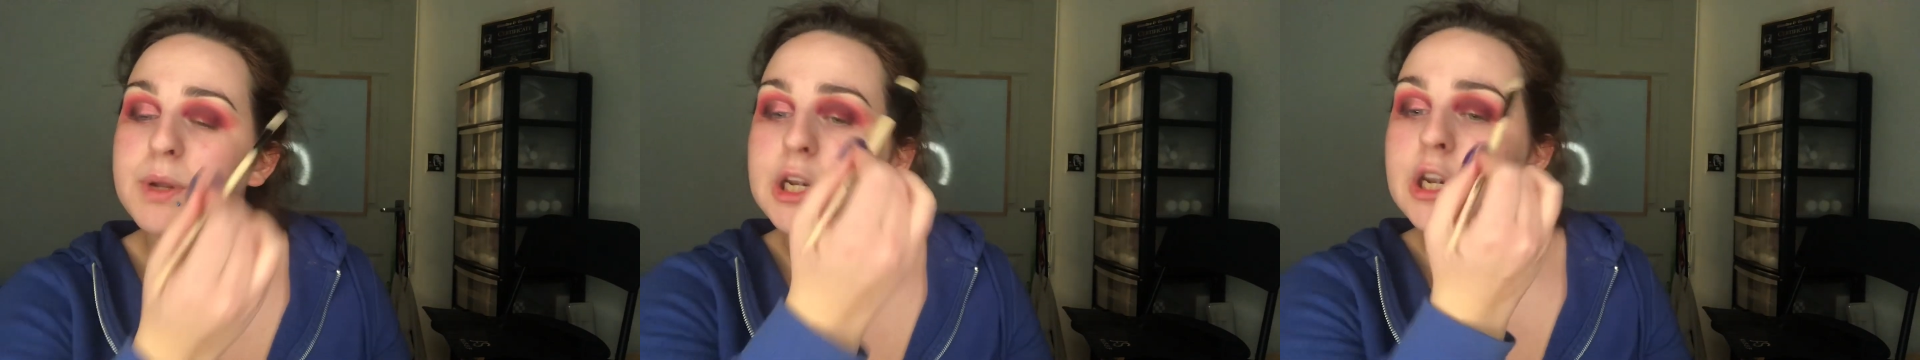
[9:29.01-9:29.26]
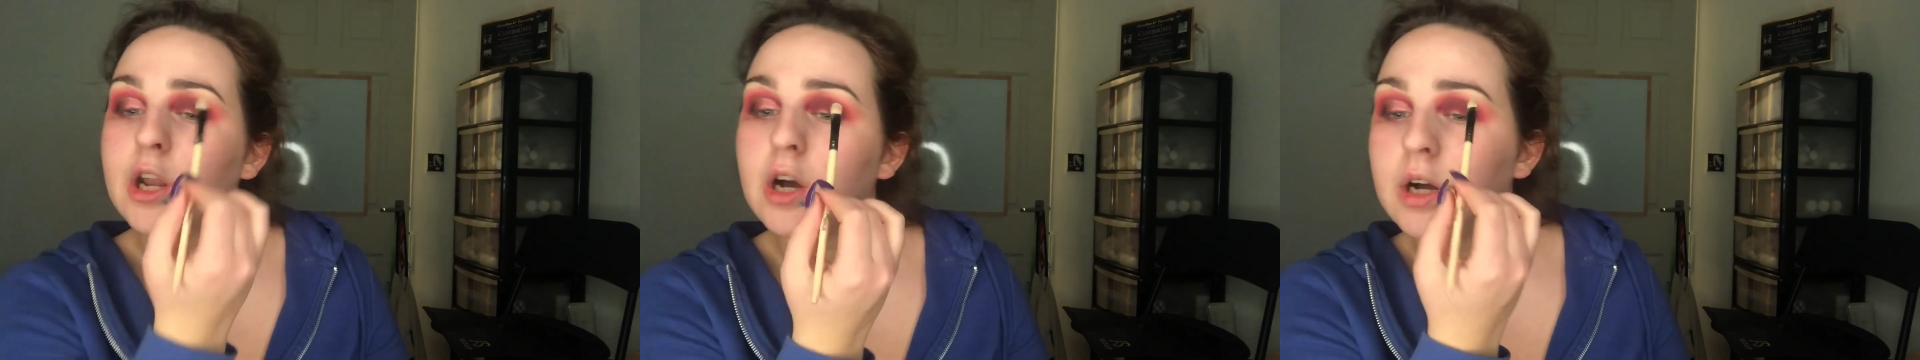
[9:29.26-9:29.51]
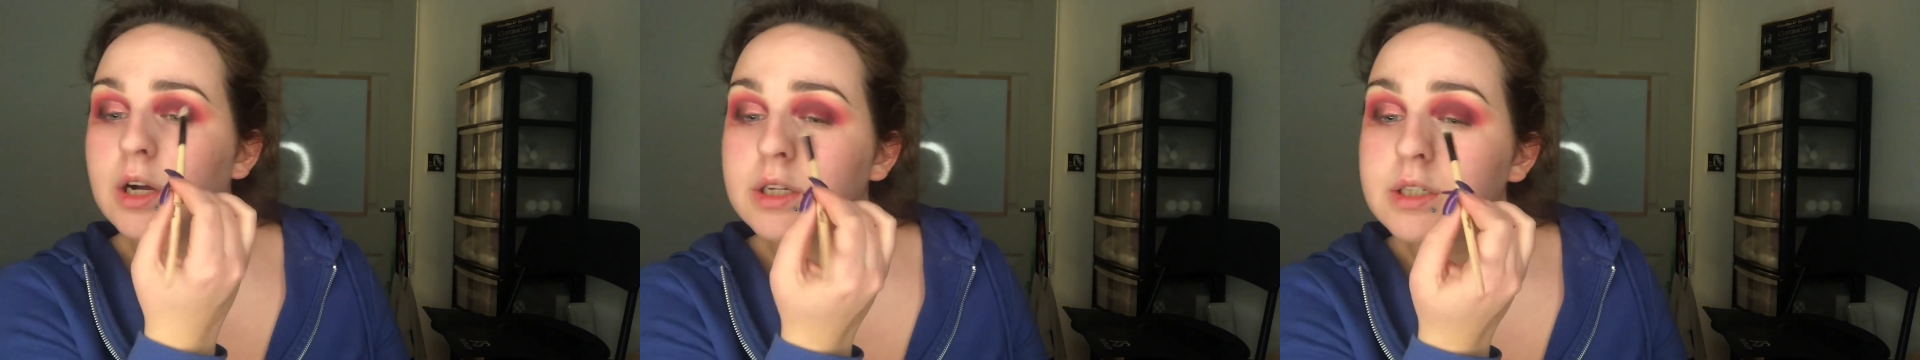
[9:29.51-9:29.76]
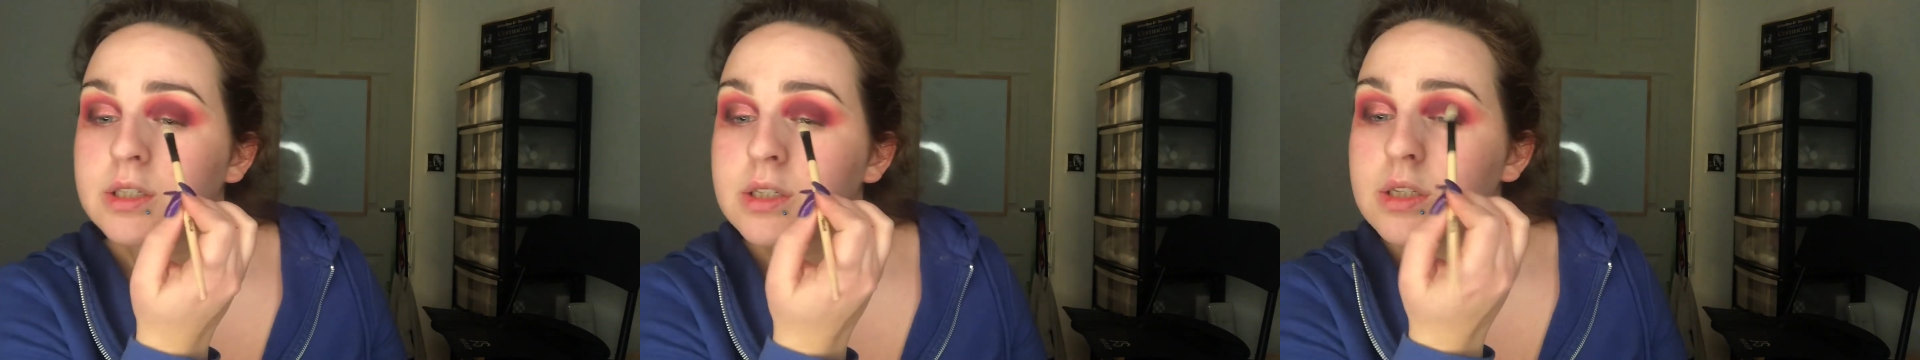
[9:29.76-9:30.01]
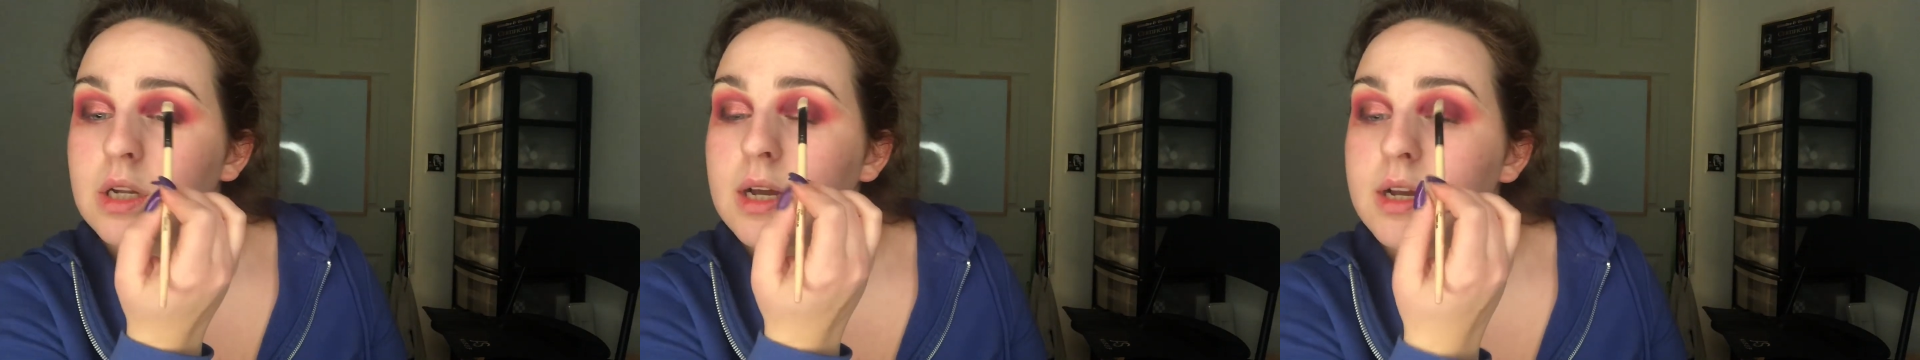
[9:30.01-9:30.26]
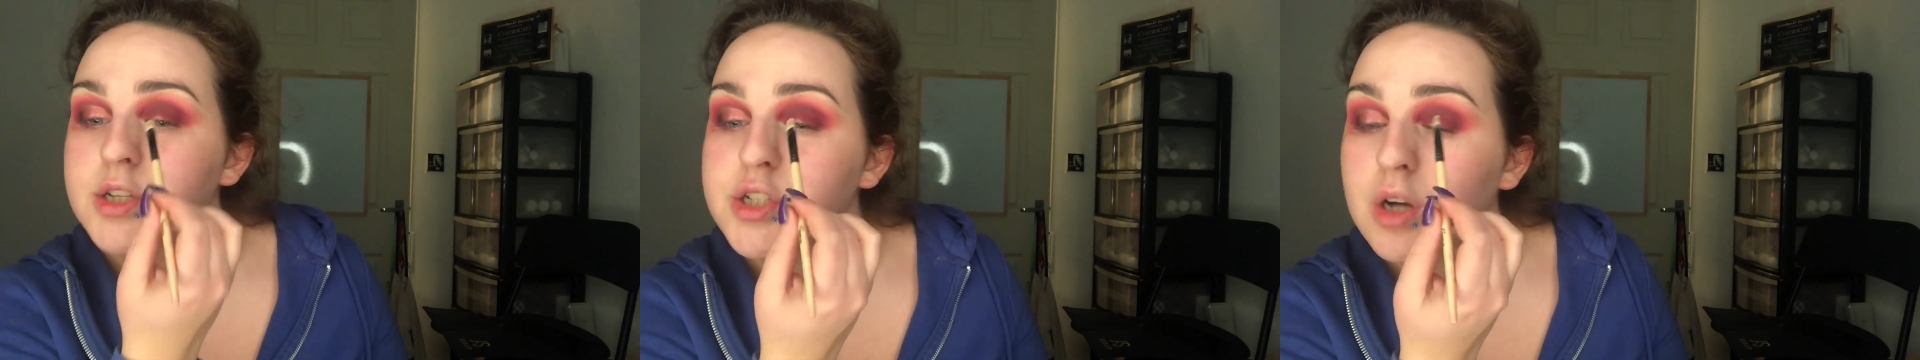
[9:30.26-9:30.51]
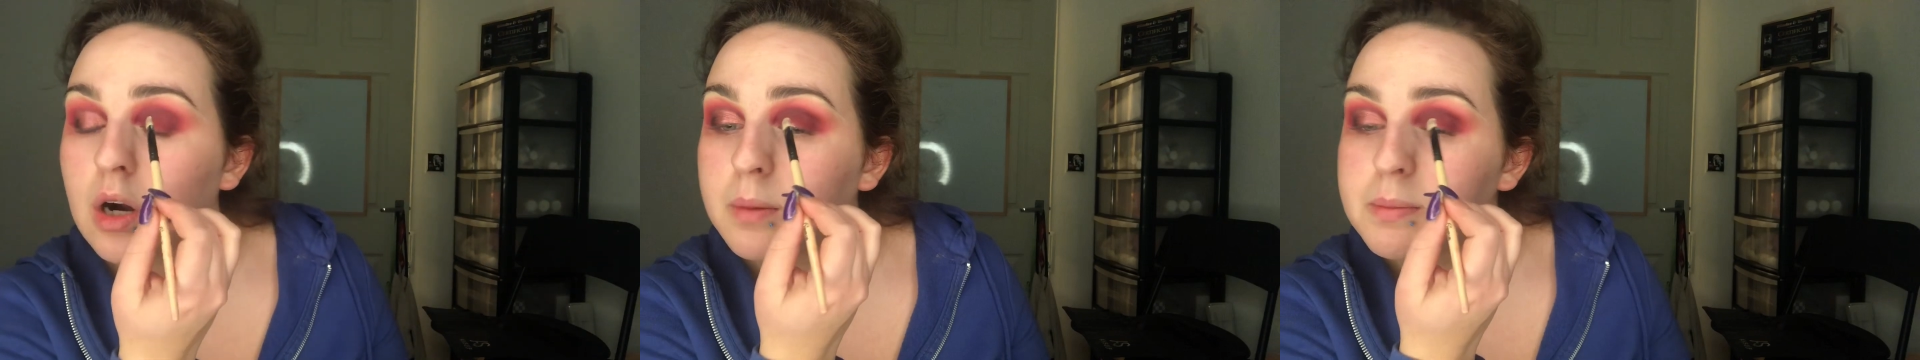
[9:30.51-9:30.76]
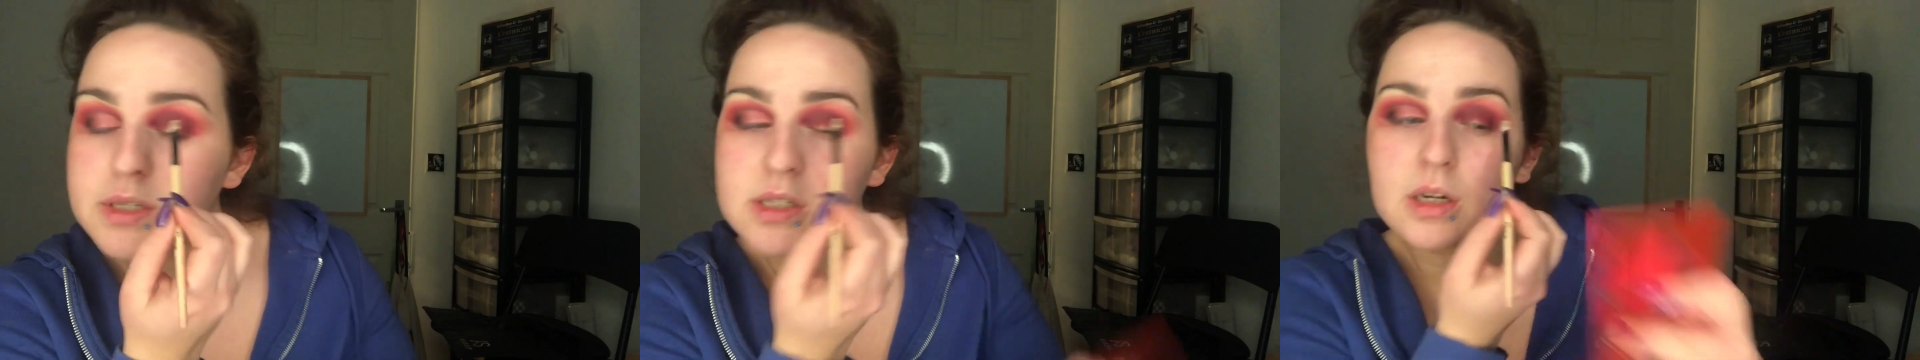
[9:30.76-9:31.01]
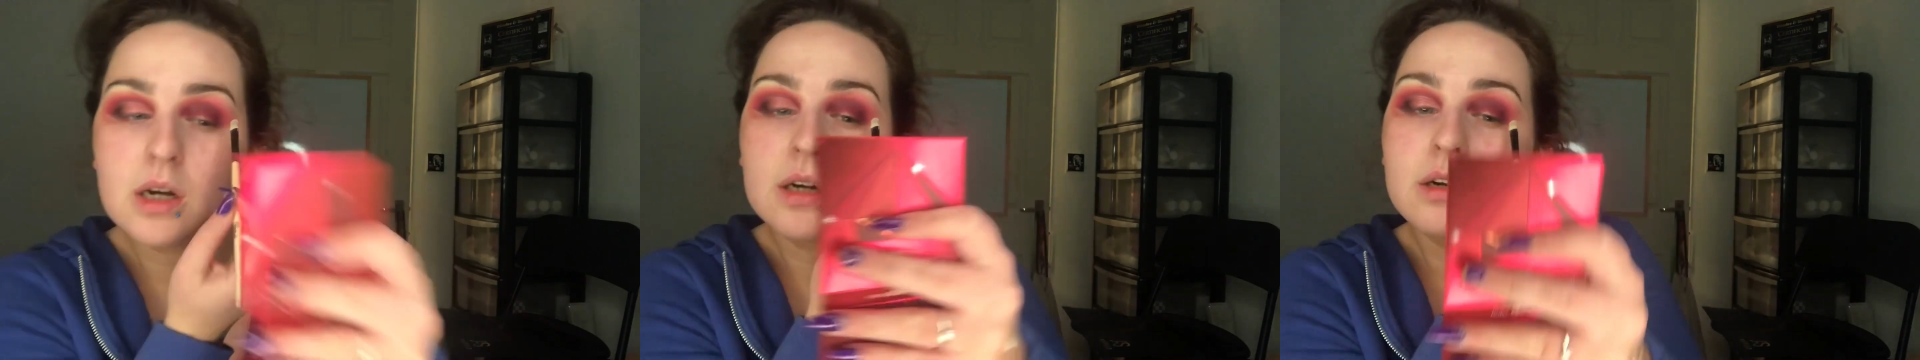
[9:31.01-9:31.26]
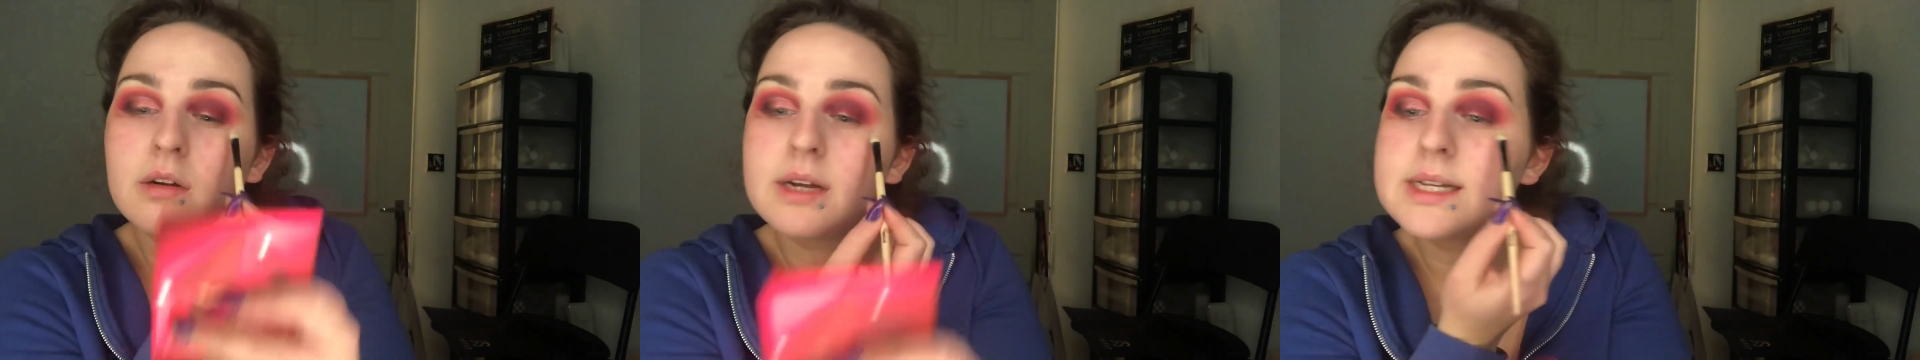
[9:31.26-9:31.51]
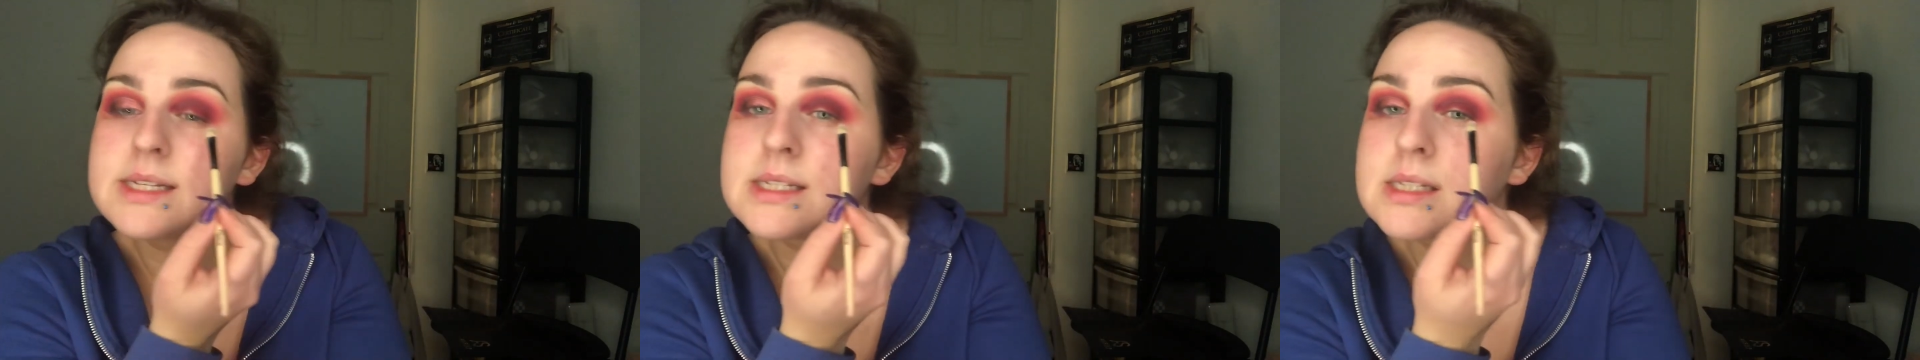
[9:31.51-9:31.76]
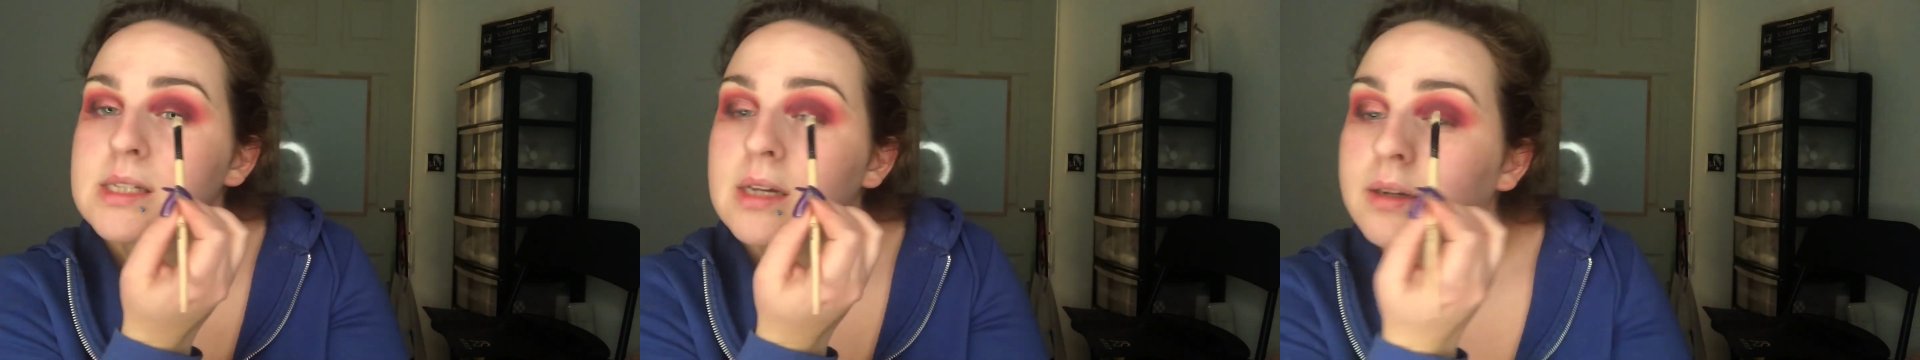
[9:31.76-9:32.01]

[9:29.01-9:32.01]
but not as sharp as a cut crease.